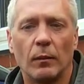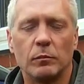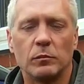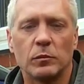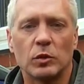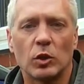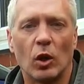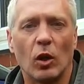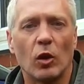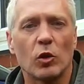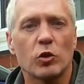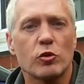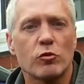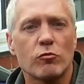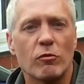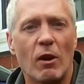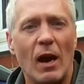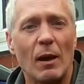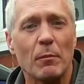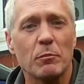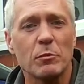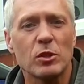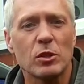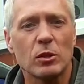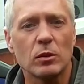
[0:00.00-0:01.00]
sort of
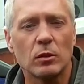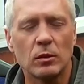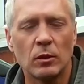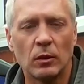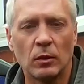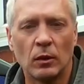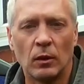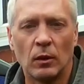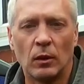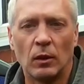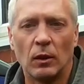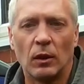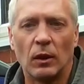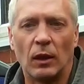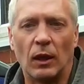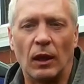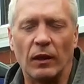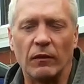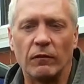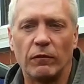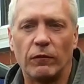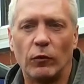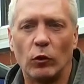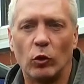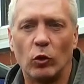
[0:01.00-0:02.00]
scrapped, and
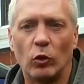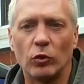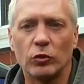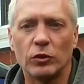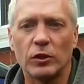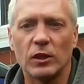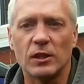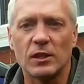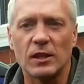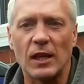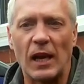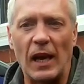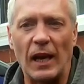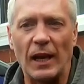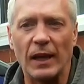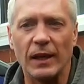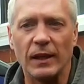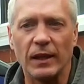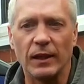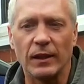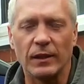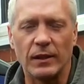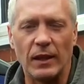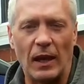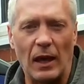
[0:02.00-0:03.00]
Ford
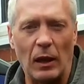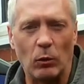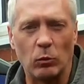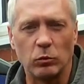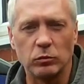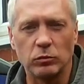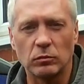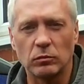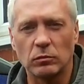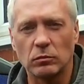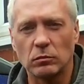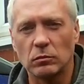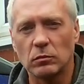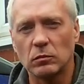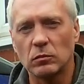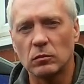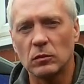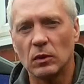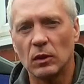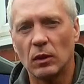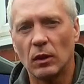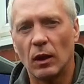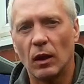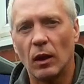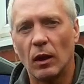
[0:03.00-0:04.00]
decided. Now,
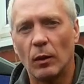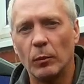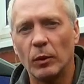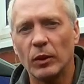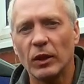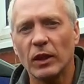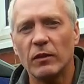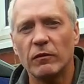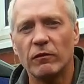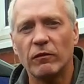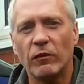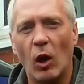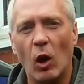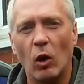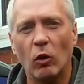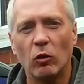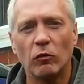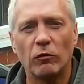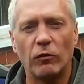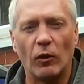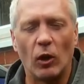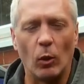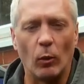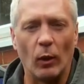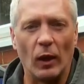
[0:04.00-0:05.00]
I believe
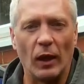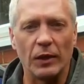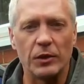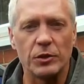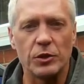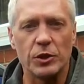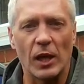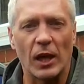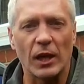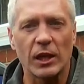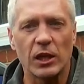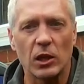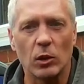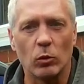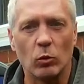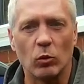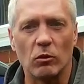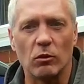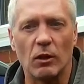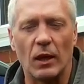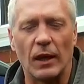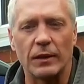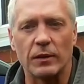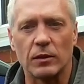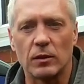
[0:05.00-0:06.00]
Volvo and Jaguar
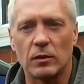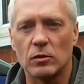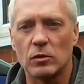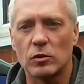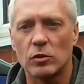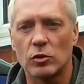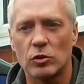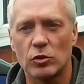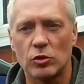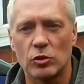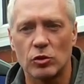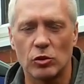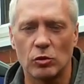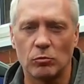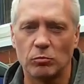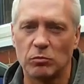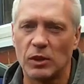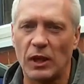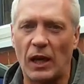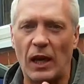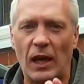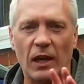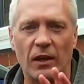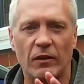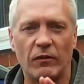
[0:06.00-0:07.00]
had some
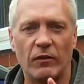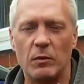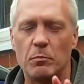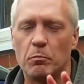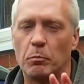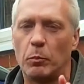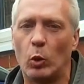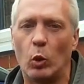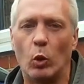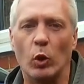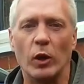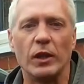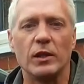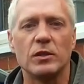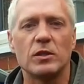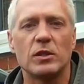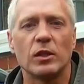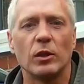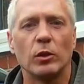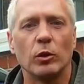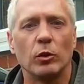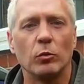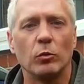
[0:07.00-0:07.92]
kind of input into